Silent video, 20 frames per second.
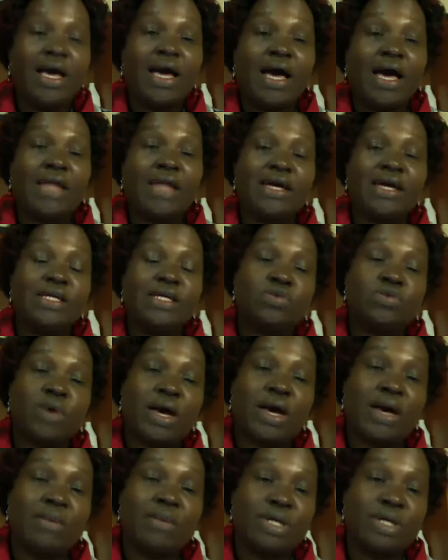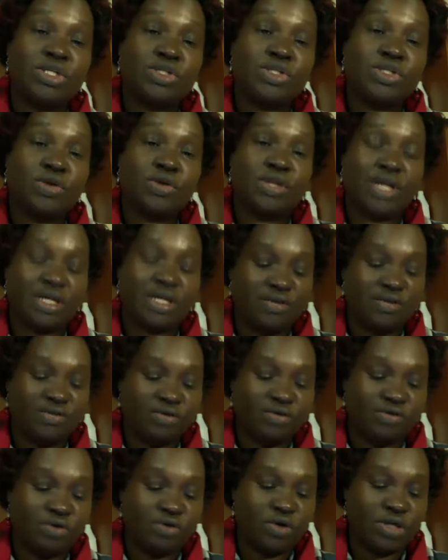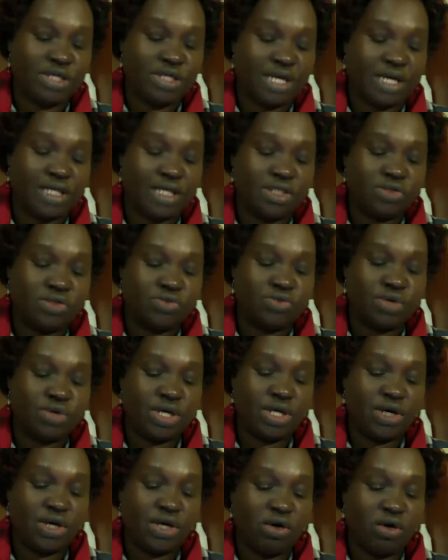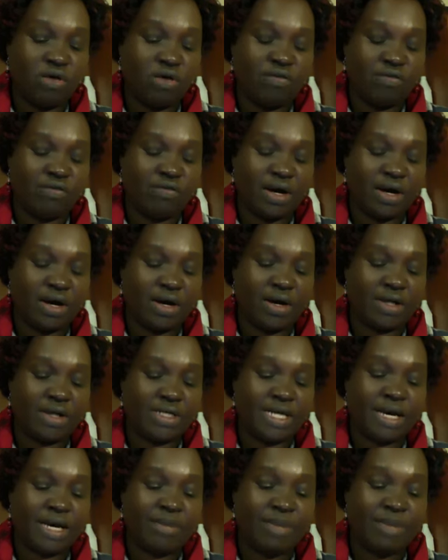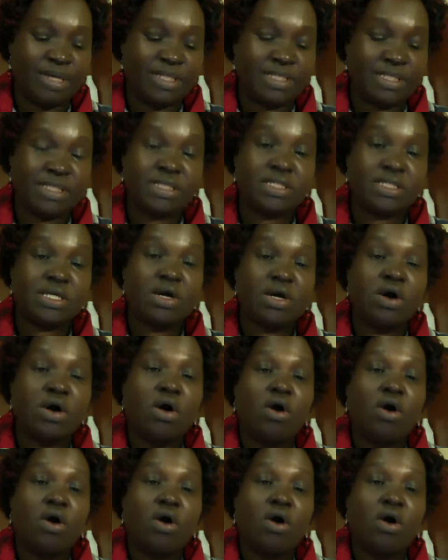And that is why I mentioned that if you've got a history of diabetes